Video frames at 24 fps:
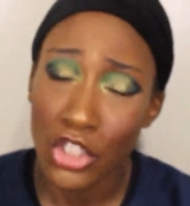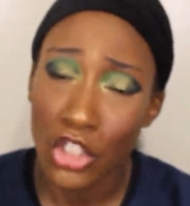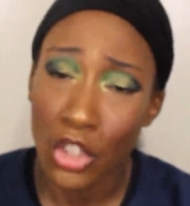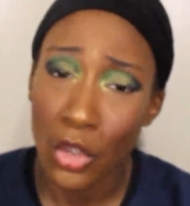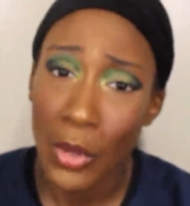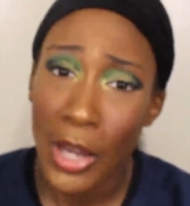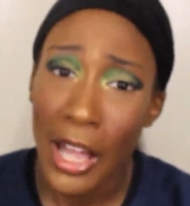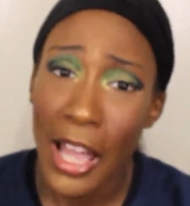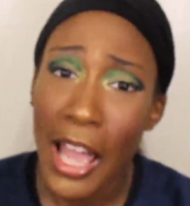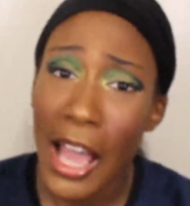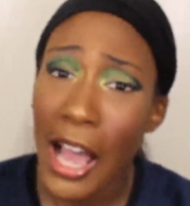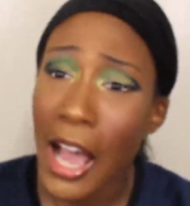
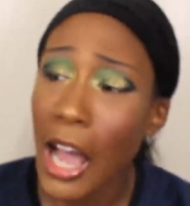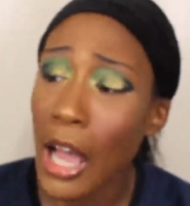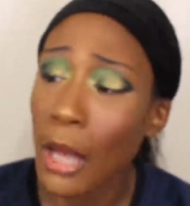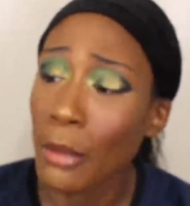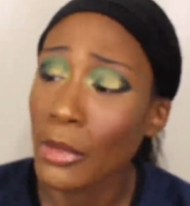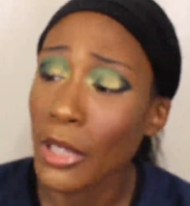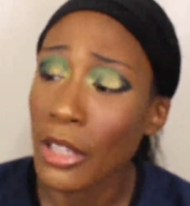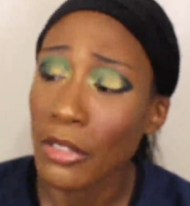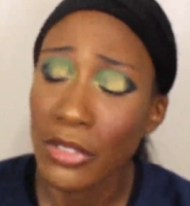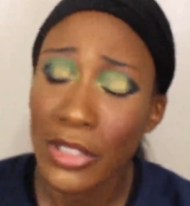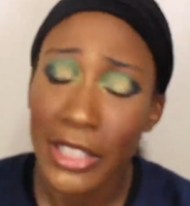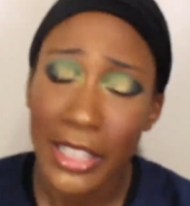So,
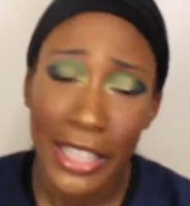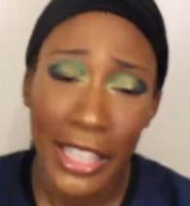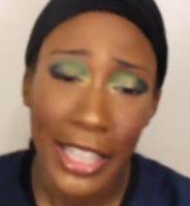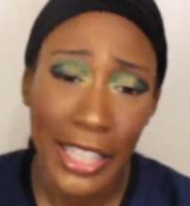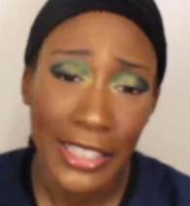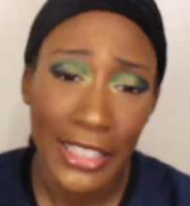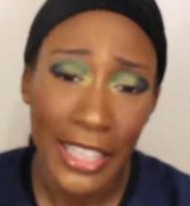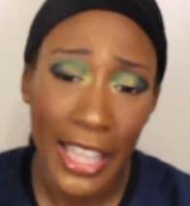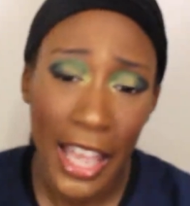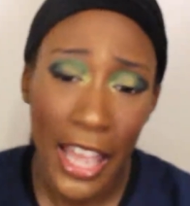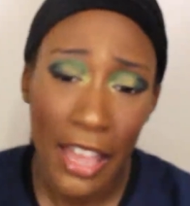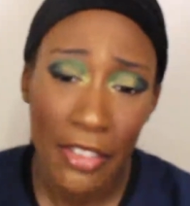I'm definitely
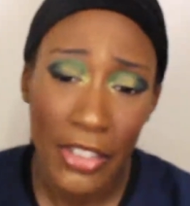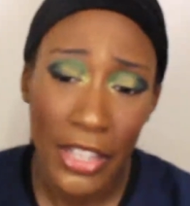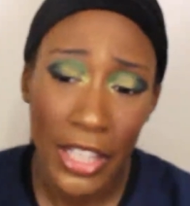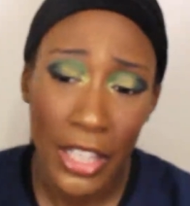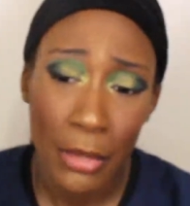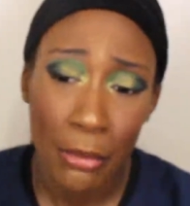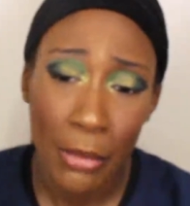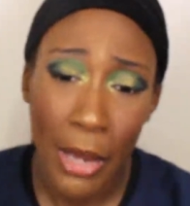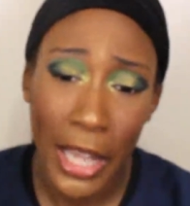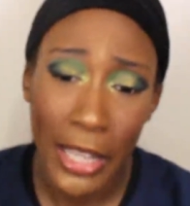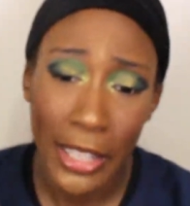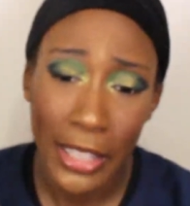glad to have it
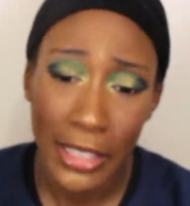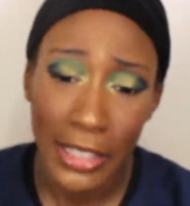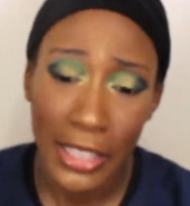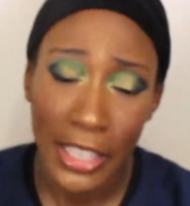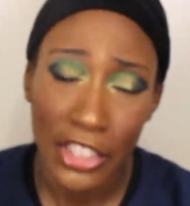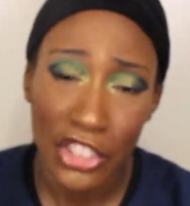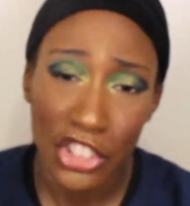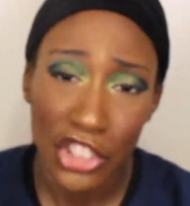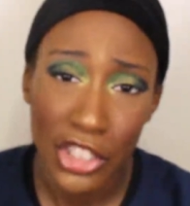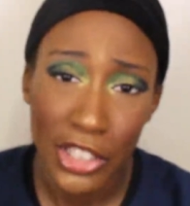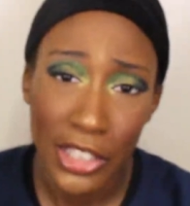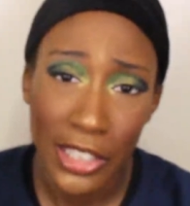in my
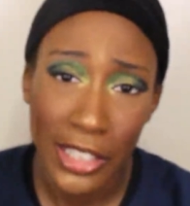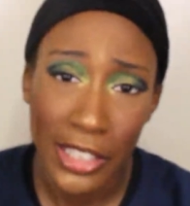collection.